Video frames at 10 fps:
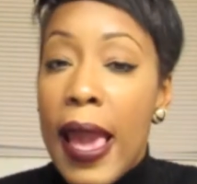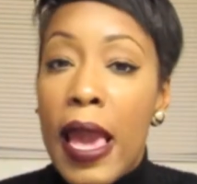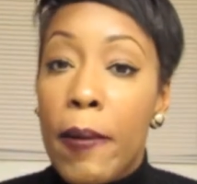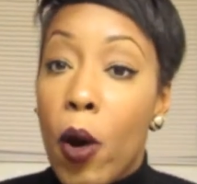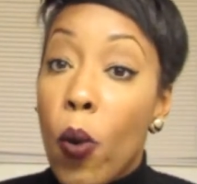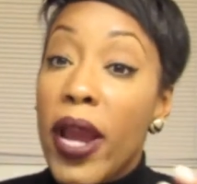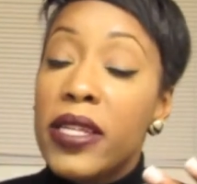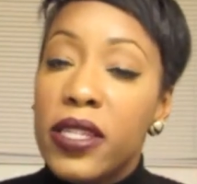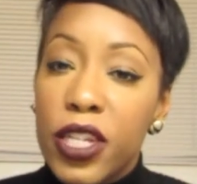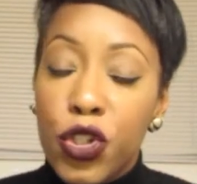and my
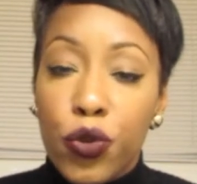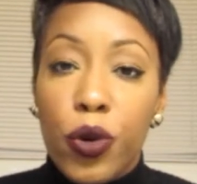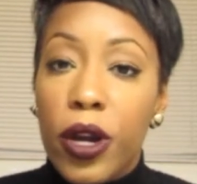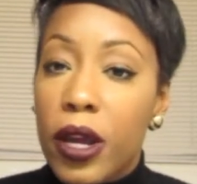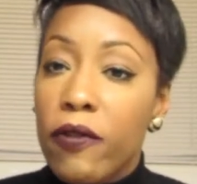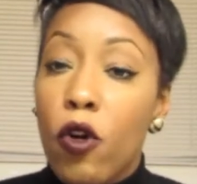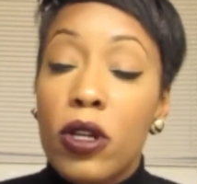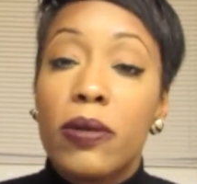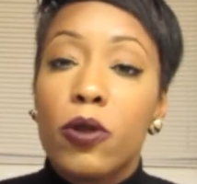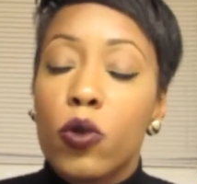waist did shrink. And of
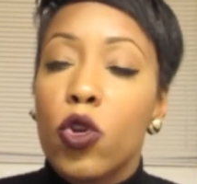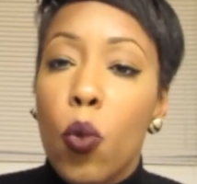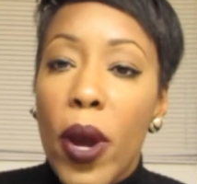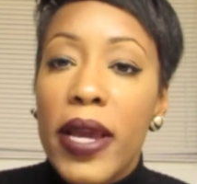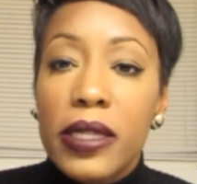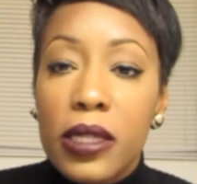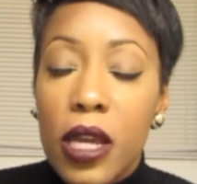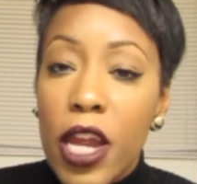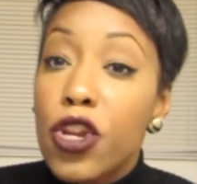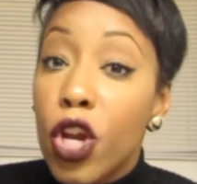course, your waist,
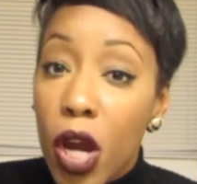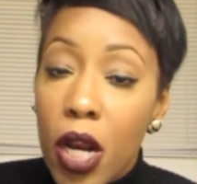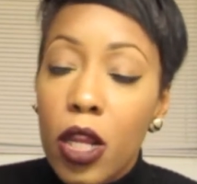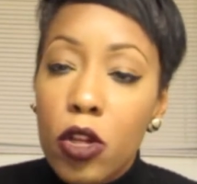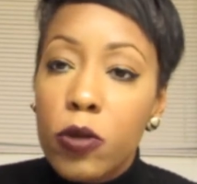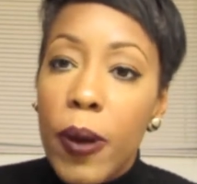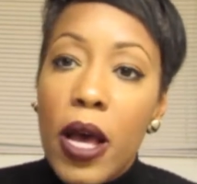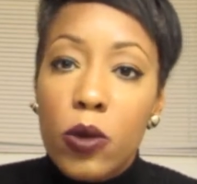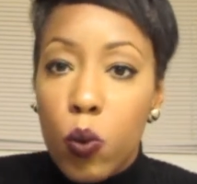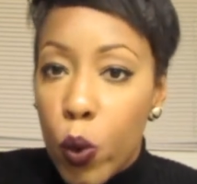and you're gonna lose
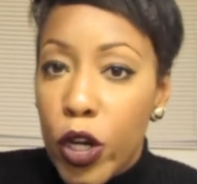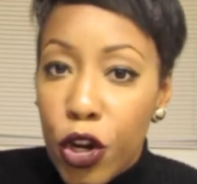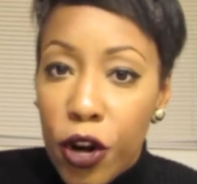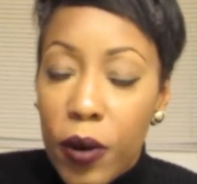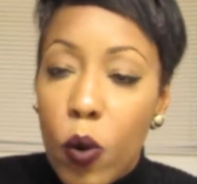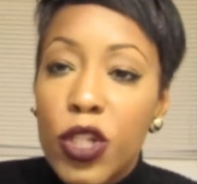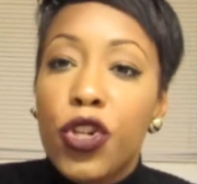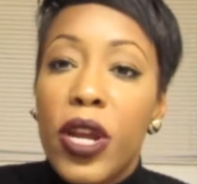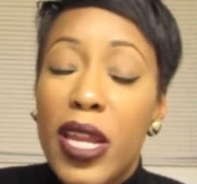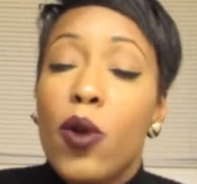pounds when you're once
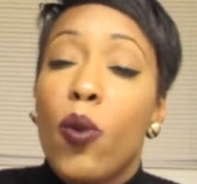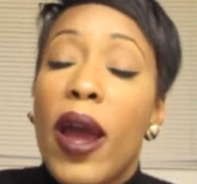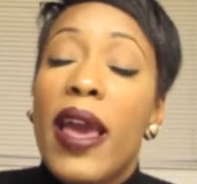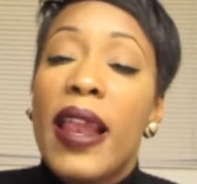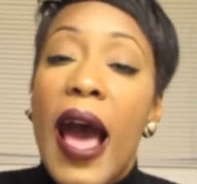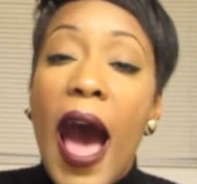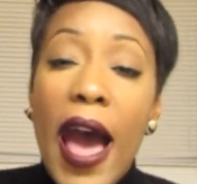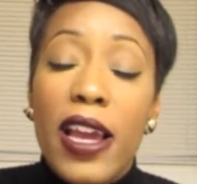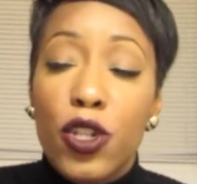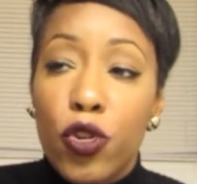you're eating right. And
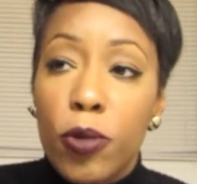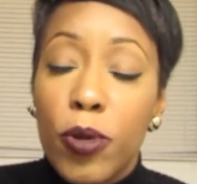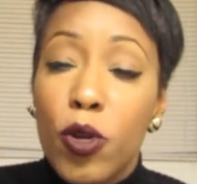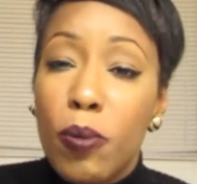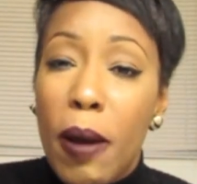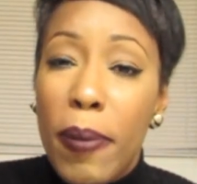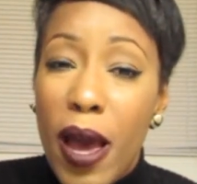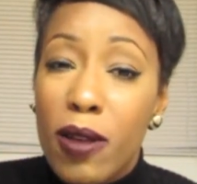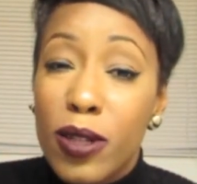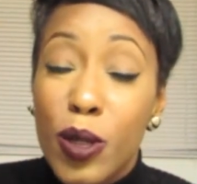I attribute my
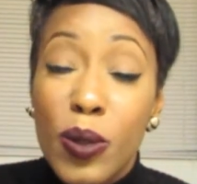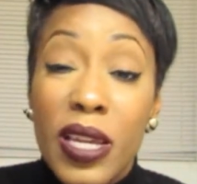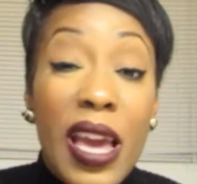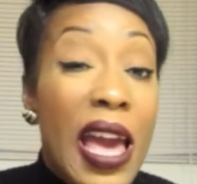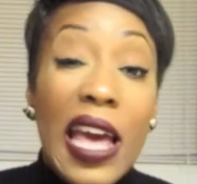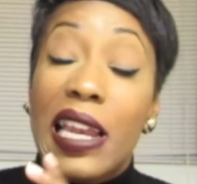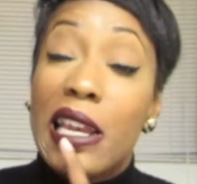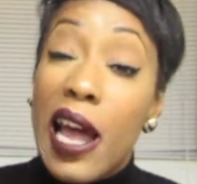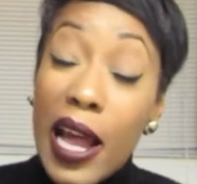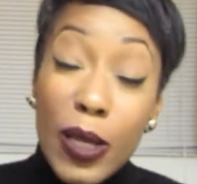pound losing
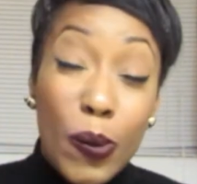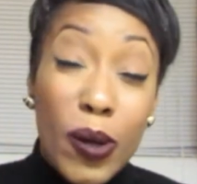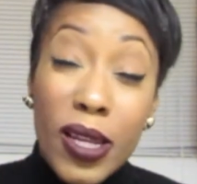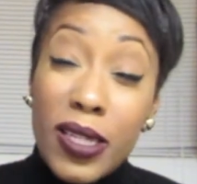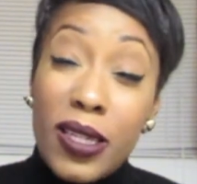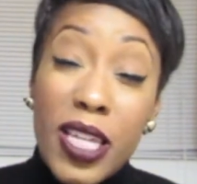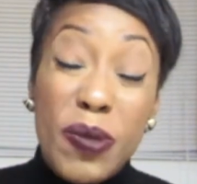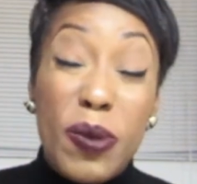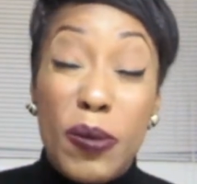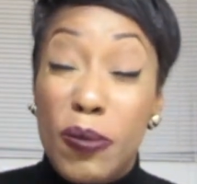not really to
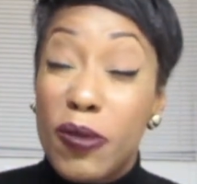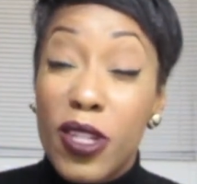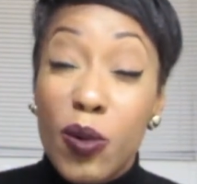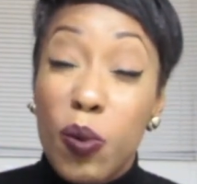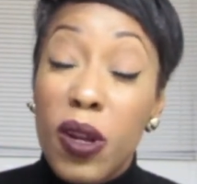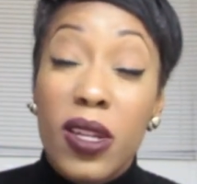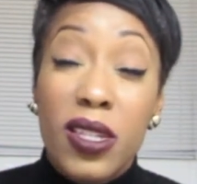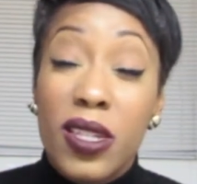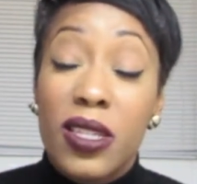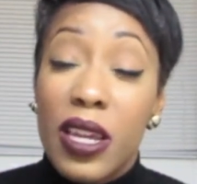this, but just really
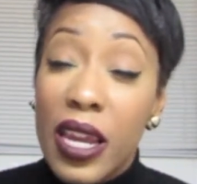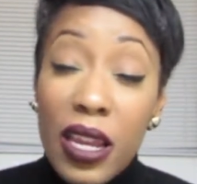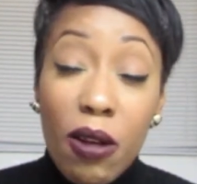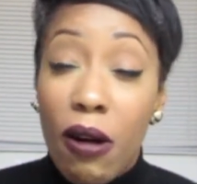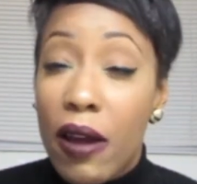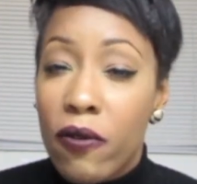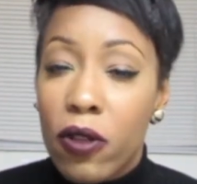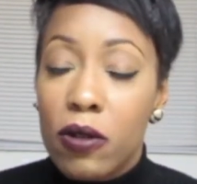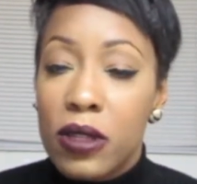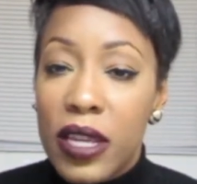to just eating right for
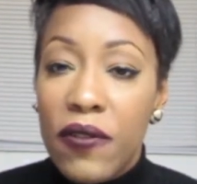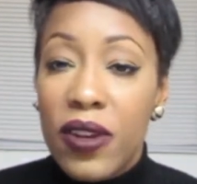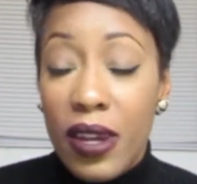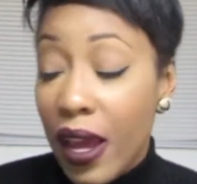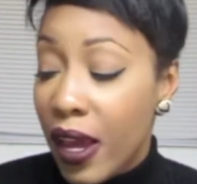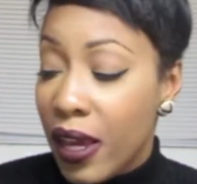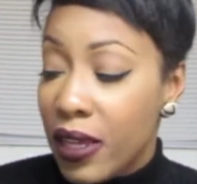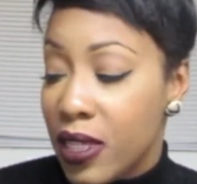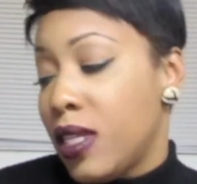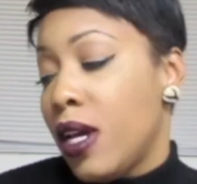those seven
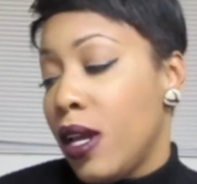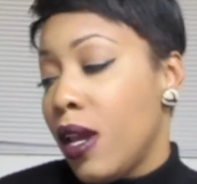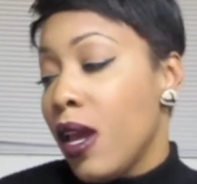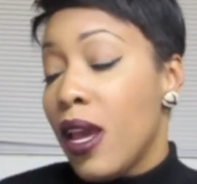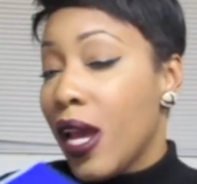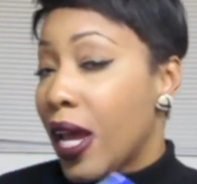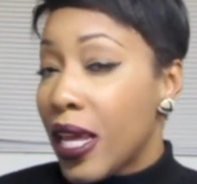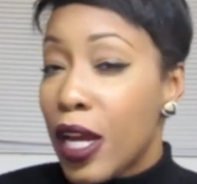days, like cutting